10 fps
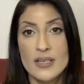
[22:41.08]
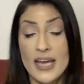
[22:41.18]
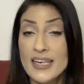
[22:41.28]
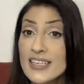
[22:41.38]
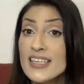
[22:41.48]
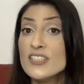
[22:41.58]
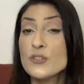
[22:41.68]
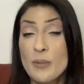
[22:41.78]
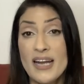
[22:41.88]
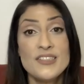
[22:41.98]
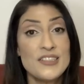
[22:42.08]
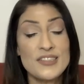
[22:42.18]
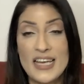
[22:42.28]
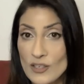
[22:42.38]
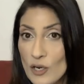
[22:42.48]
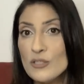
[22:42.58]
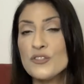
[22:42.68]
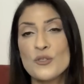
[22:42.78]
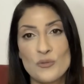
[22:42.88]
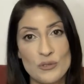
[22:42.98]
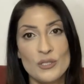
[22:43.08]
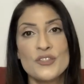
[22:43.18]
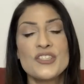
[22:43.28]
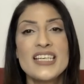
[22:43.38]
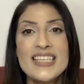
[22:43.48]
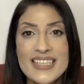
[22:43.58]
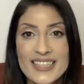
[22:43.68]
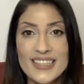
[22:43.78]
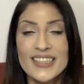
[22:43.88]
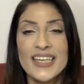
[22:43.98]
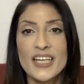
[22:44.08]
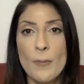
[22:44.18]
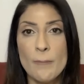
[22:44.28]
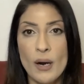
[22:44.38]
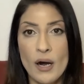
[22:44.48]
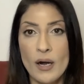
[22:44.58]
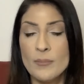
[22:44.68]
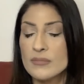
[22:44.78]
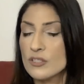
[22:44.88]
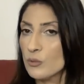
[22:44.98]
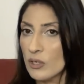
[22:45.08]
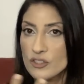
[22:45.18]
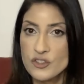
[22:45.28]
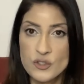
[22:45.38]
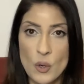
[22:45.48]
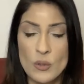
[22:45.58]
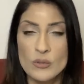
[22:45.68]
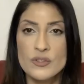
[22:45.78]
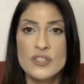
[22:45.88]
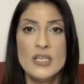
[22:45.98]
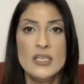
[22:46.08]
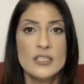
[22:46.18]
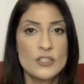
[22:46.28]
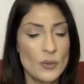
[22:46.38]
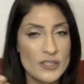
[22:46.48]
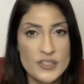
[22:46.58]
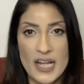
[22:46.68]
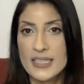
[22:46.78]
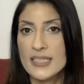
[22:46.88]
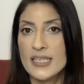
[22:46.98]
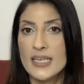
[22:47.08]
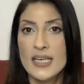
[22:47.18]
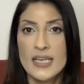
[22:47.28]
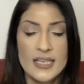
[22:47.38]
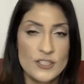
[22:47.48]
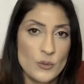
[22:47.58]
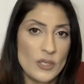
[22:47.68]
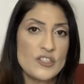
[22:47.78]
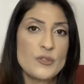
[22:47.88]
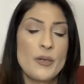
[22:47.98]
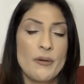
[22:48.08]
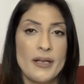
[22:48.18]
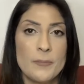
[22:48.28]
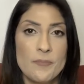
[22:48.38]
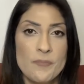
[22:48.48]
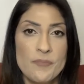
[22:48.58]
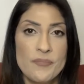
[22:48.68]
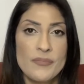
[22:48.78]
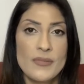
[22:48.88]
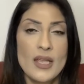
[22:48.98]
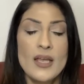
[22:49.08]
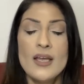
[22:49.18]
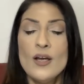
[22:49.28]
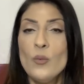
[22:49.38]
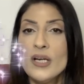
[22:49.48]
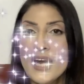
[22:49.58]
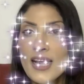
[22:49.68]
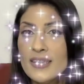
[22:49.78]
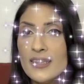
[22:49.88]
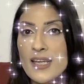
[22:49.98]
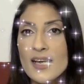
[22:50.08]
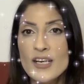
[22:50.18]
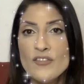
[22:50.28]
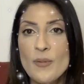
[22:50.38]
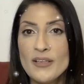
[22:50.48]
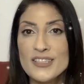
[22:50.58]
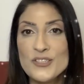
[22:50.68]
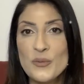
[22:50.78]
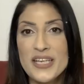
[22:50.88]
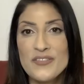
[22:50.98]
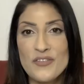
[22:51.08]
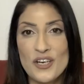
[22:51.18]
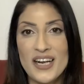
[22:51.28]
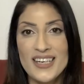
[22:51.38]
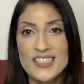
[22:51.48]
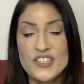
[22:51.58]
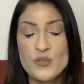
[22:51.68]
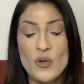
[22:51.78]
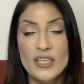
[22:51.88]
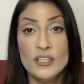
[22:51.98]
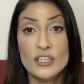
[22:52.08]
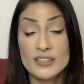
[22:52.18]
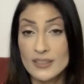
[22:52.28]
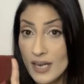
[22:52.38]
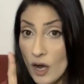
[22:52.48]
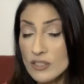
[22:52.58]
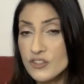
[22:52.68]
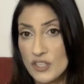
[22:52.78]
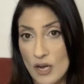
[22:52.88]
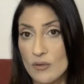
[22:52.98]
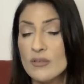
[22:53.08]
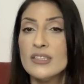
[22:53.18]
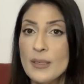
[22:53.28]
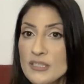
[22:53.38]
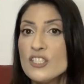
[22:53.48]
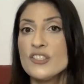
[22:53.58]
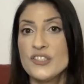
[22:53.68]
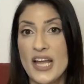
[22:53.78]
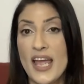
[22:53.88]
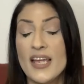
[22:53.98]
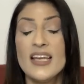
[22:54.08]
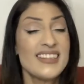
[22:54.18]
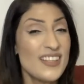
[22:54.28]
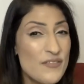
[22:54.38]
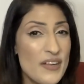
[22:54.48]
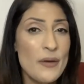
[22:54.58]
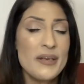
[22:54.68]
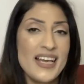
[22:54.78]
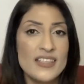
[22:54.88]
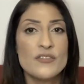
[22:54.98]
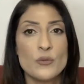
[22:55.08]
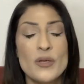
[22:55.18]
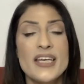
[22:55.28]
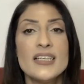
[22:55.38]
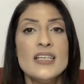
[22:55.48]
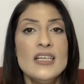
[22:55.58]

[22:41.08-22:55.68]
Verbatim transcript: And it is Pisces that also rules the healing balm to our souls, to our psyche, and to our spirit. What I love about this week for us, well, look, also, let me just say, at the very end of the week,